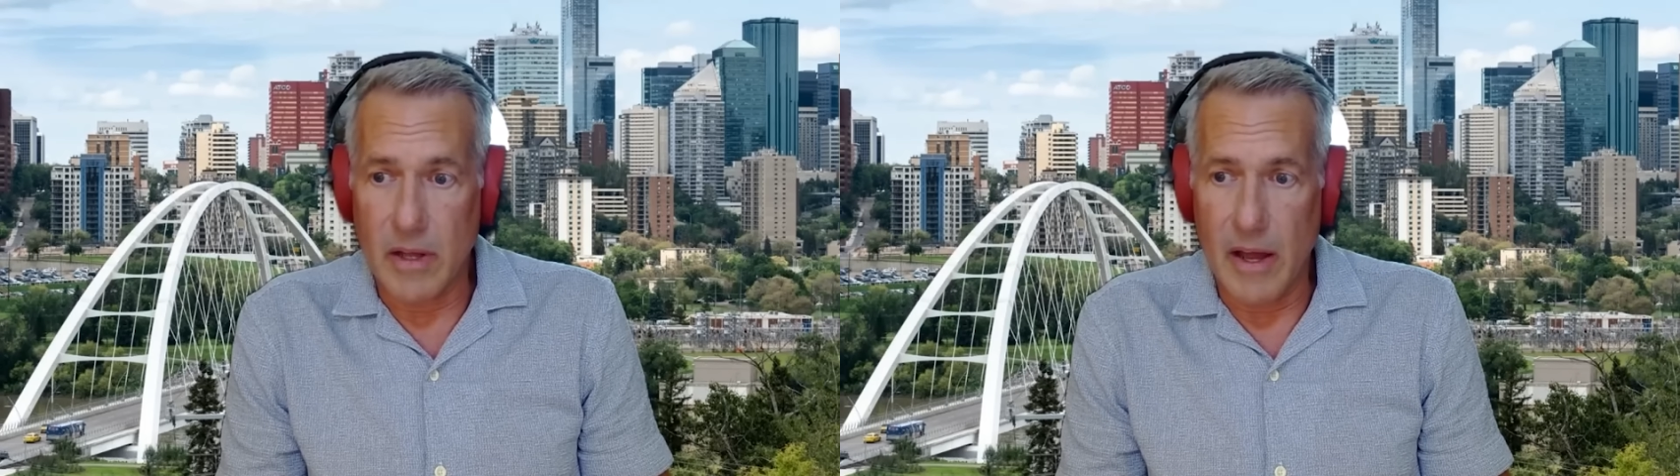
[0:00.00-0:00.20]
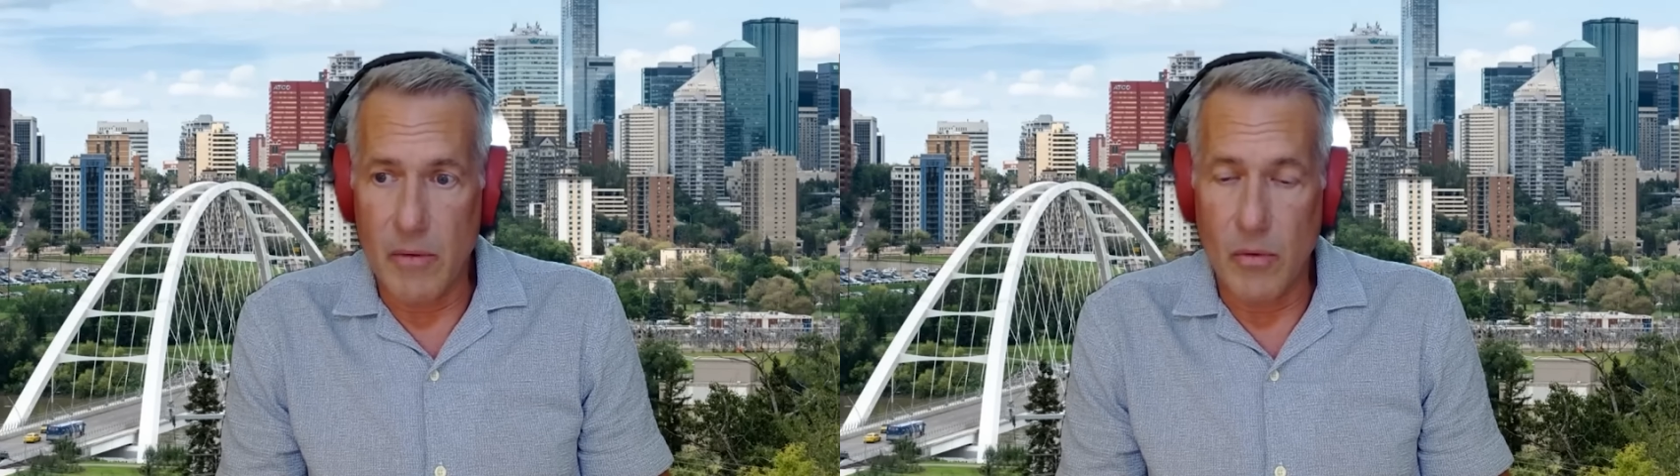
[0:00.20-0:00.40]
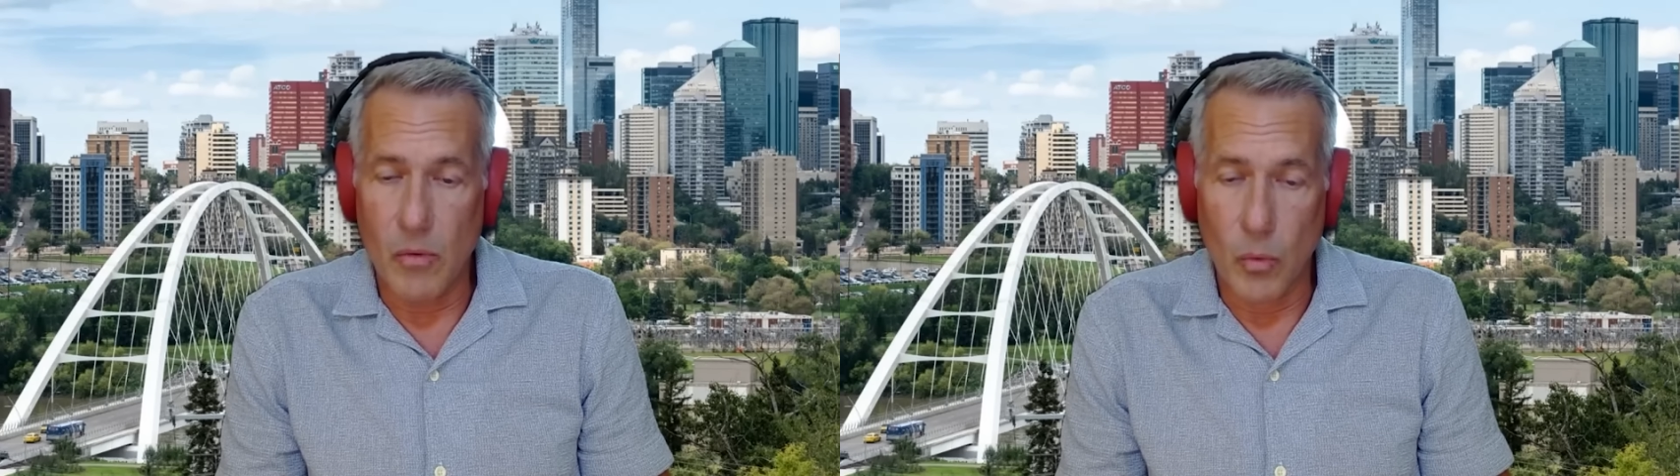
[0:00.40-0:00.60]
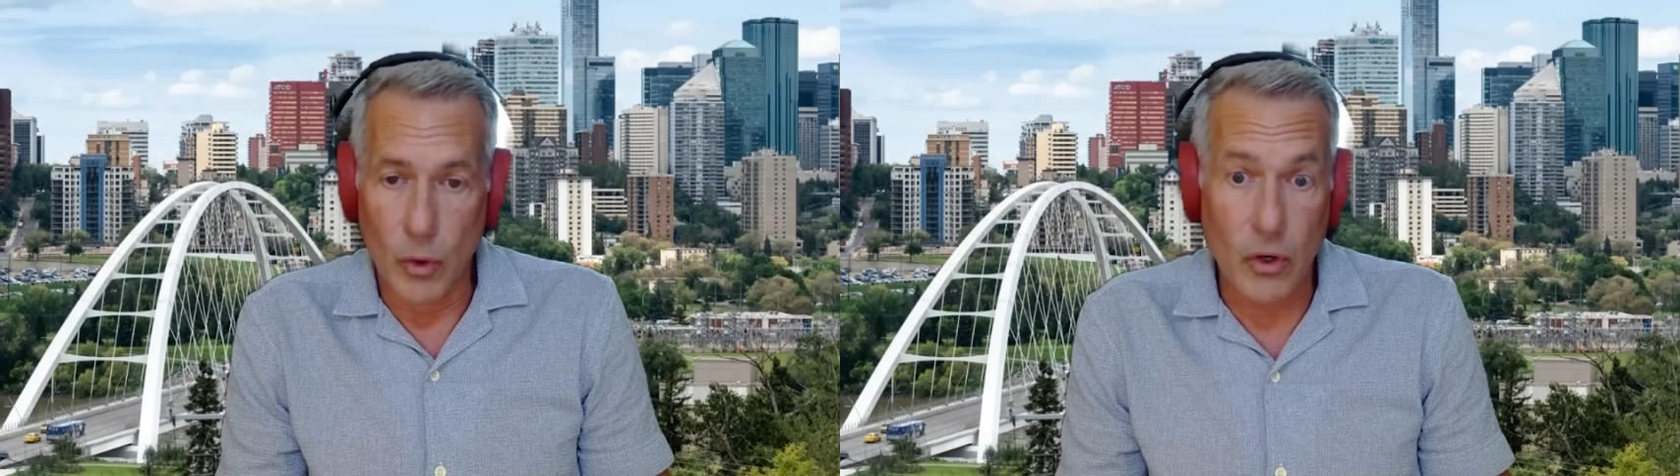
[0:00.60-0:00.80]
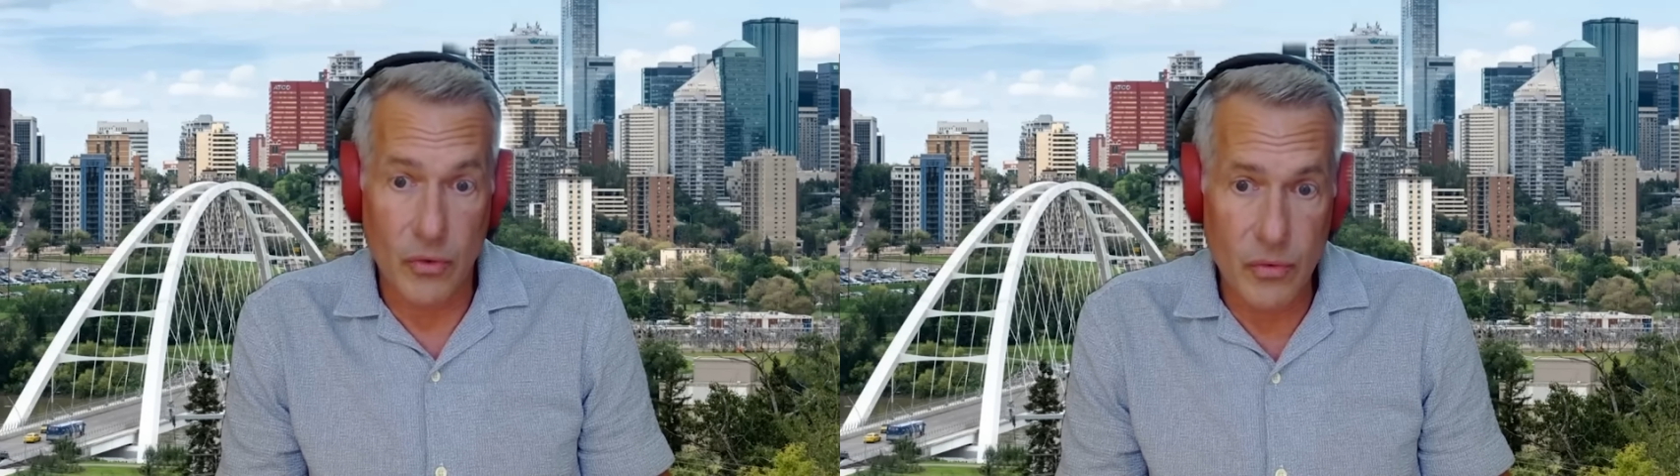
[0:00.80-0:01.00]

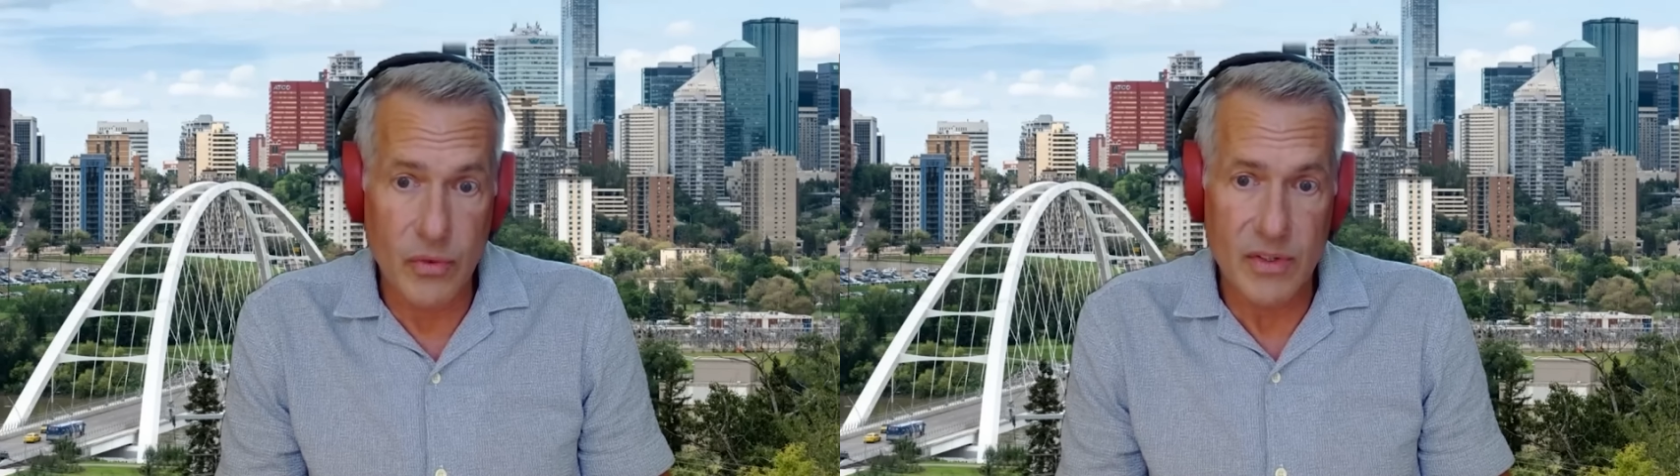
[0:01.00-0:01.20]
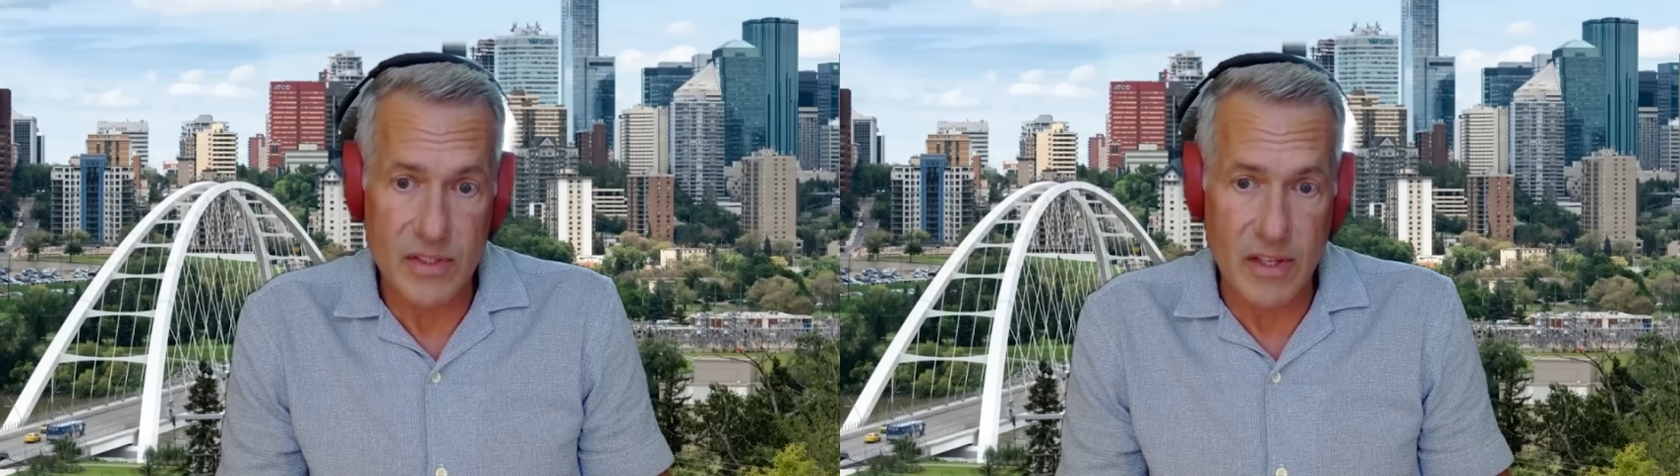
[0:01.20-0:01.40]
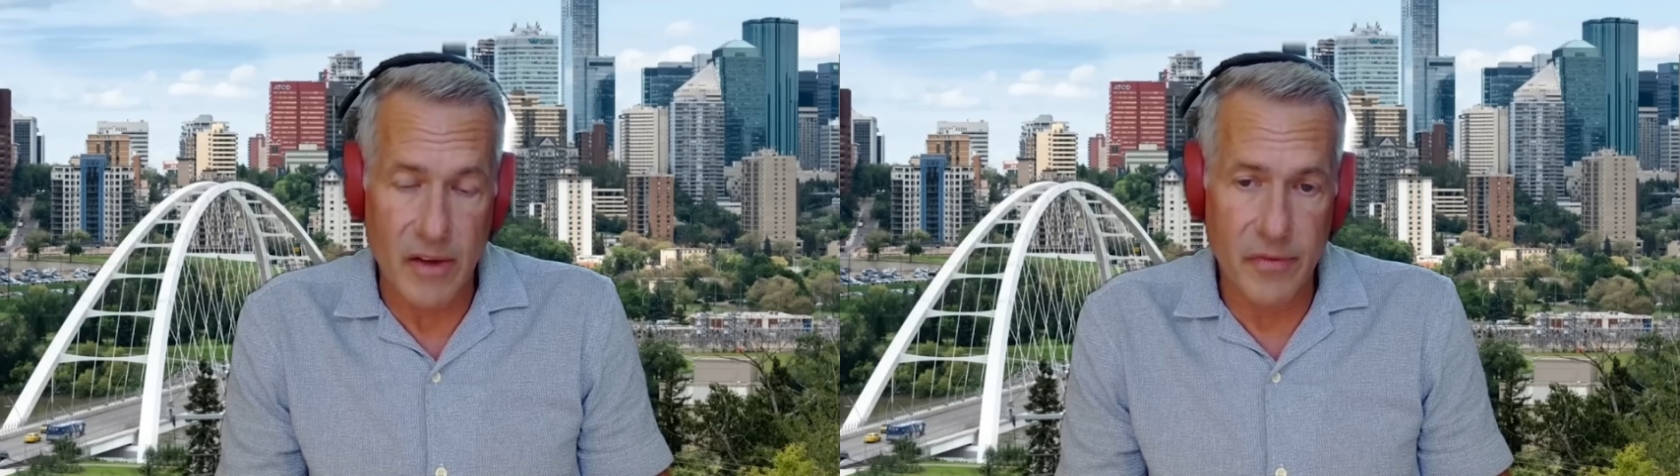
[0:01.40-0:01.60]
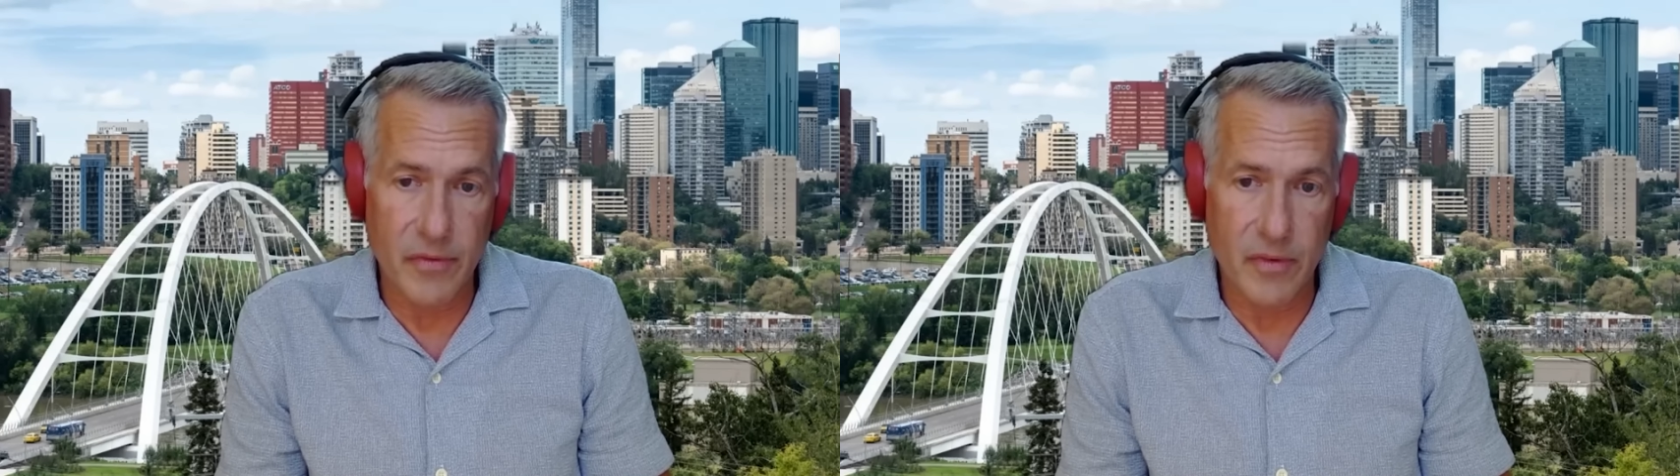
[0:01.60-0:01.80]
work through the stuff